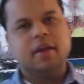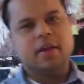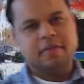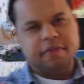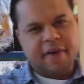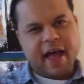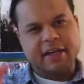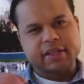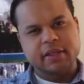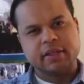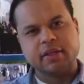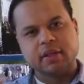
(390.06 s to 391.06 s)
In
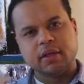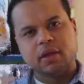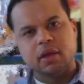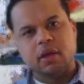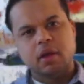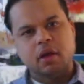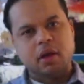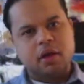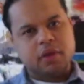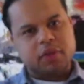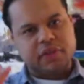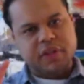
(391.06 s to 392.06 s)
fact,
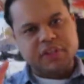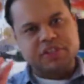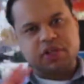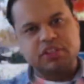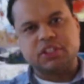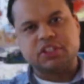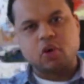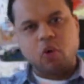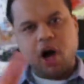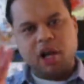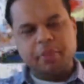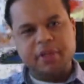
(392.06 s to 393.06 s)
things such as
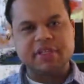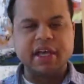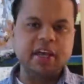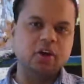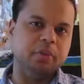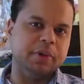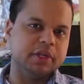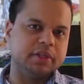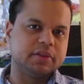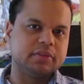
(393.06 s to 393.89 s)
quantum entanglement